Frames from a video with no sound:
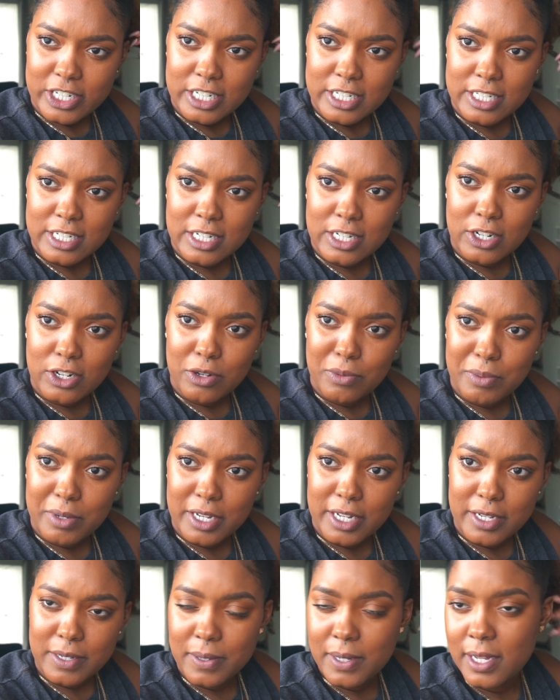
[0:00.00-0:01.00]
cheese a little
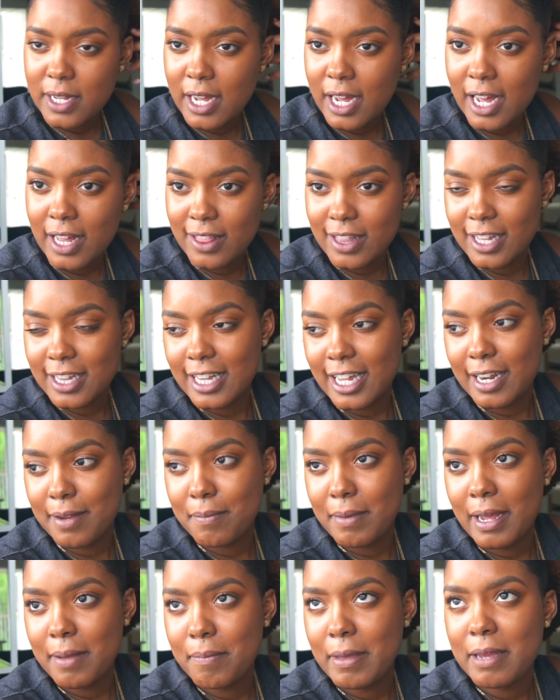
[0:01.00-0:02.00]
bit. I think that it
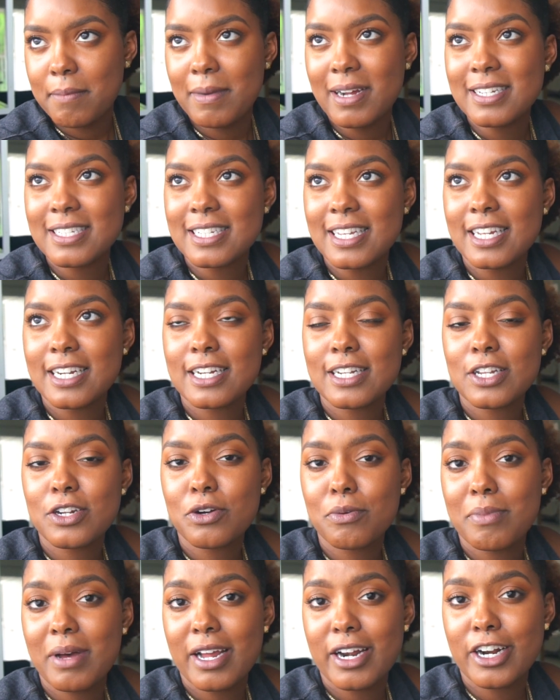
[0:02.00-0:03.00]
might make my skin a
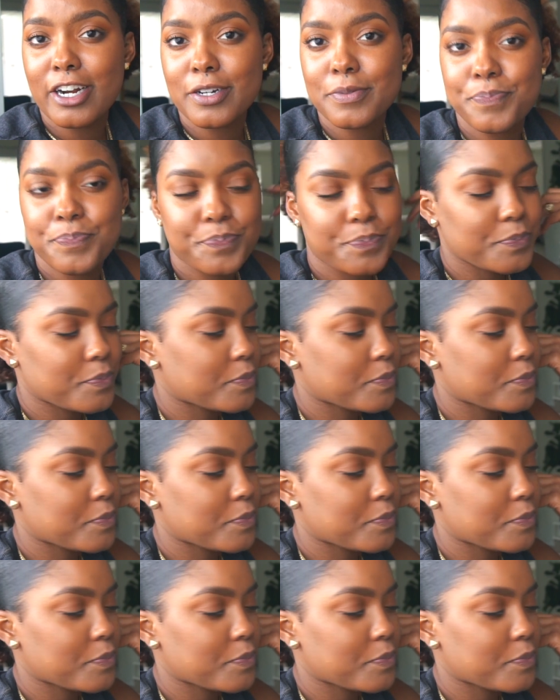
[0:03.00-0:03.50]
little better.